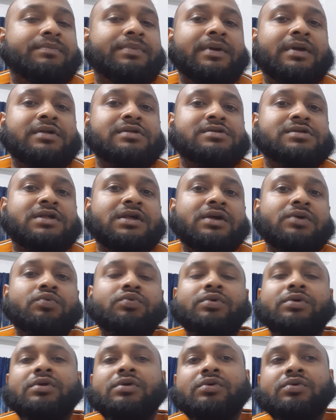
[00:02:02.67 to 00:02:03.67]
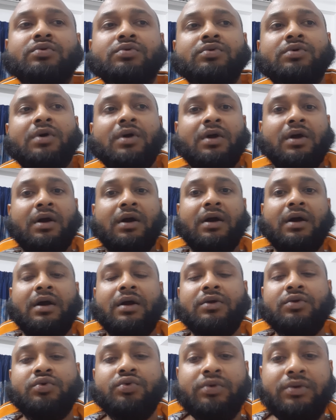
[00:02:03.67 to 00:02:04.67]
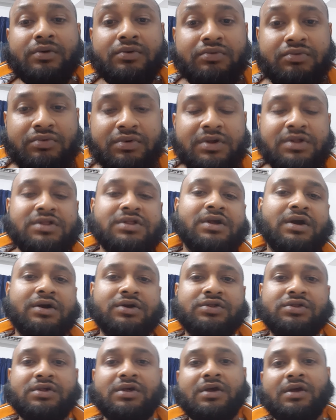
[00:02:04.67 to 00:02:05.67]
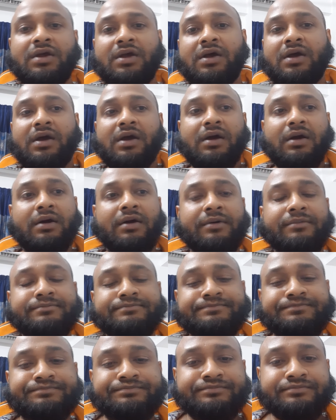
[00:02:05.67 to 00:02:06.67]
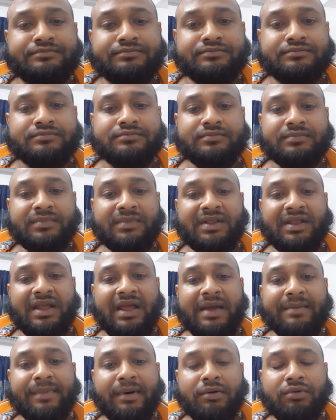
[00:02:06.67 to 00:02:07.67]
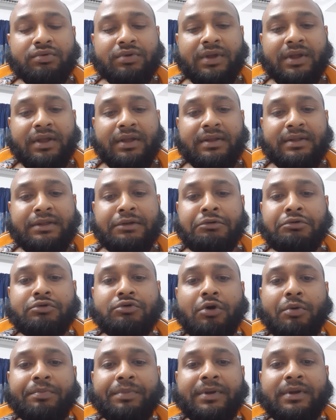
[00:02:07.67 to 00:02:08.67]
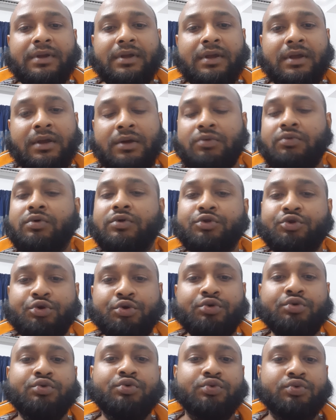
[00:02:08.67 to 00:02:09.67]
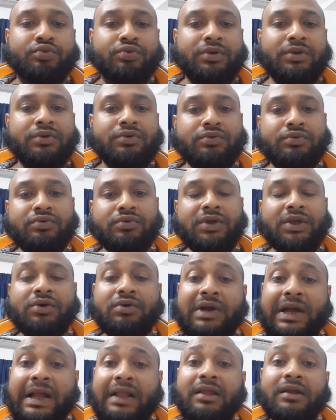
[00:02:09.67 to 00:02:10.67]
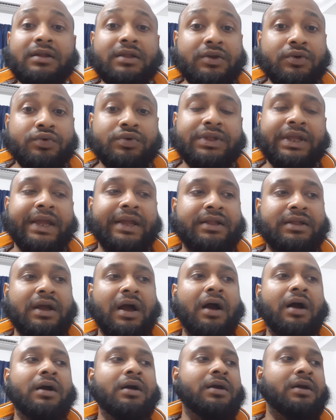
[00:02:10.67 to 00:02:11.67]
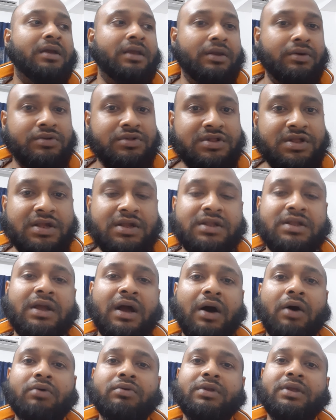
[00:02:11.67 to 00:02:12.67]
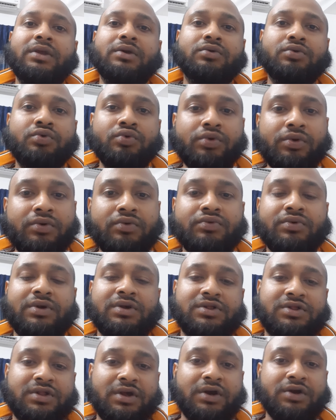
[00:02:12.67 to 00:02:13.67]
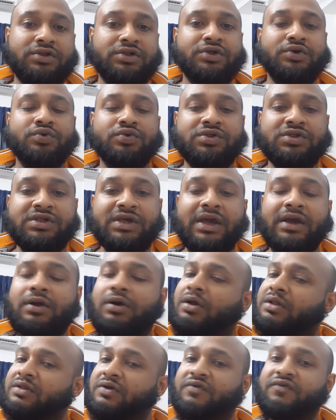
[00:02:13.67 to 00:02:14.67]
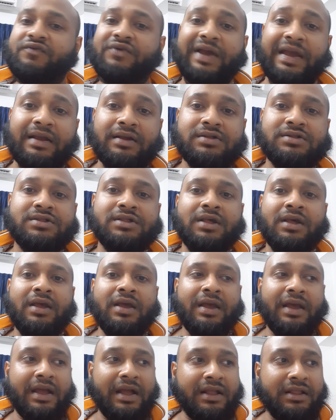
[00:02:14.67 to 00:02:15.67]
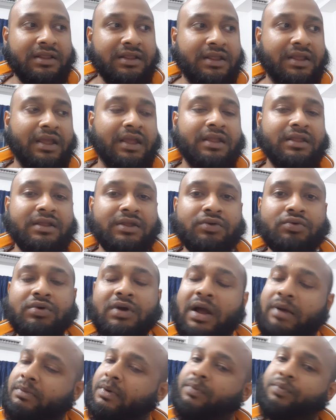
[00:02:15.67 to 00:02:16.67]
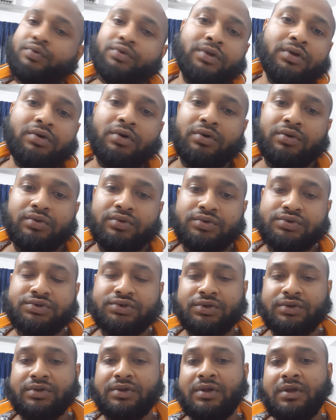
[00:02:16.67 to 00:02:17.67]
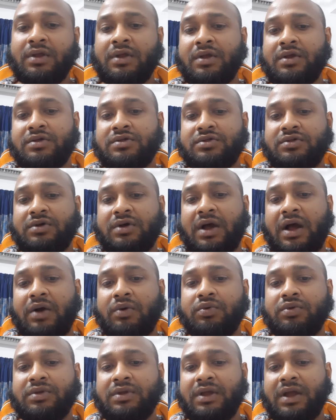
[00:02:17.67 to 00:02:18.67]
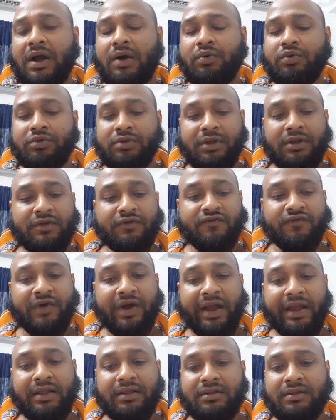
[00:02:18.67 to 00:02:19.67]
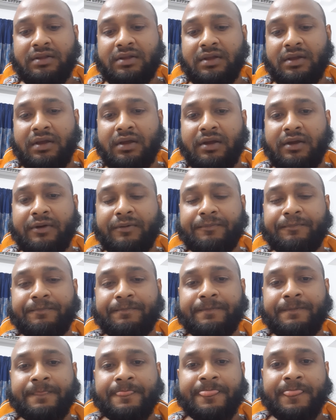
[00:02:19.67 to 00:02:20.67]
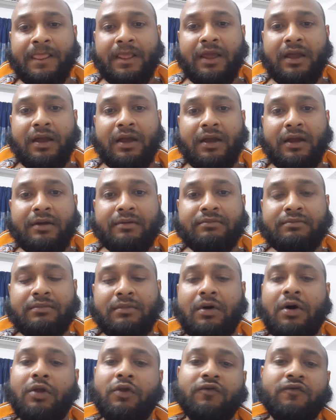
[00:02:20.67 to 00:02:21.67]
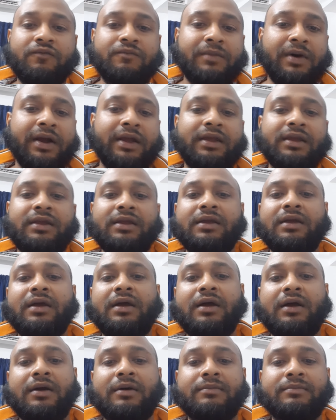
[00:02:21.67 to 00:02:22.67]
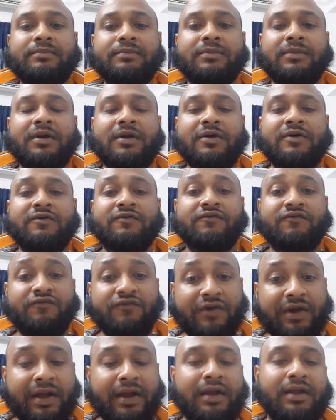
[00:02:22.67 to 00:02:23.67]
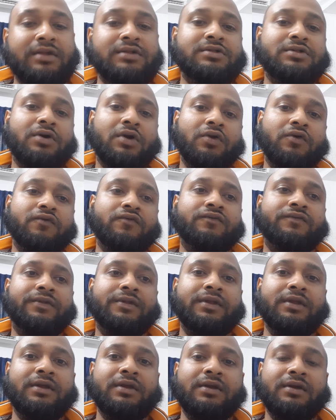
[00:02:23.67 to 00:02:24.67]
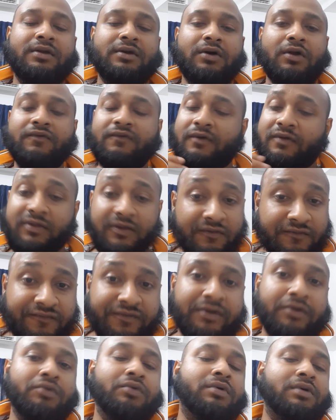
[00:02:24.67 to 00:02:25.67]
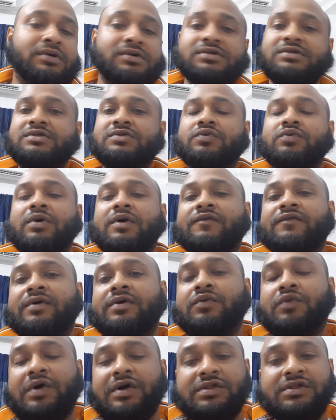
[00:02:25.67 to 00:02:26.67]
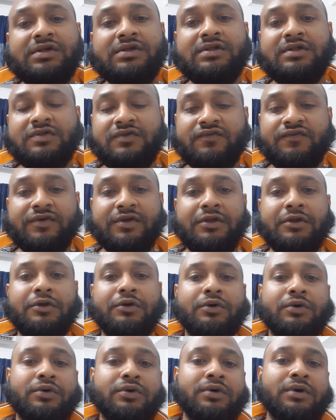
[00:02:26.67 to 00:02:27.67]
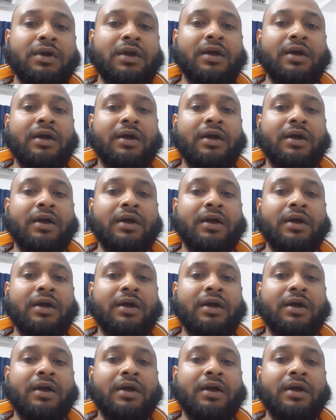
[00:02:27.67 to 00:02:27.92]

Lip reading: PhD, when you do your research about a new topic, what do? You collect your data, you sit down, you do your research, you check all the facts, and then you come up with a conclusion. So I would invite all of my friends, all of the viewers, whoever watching this video,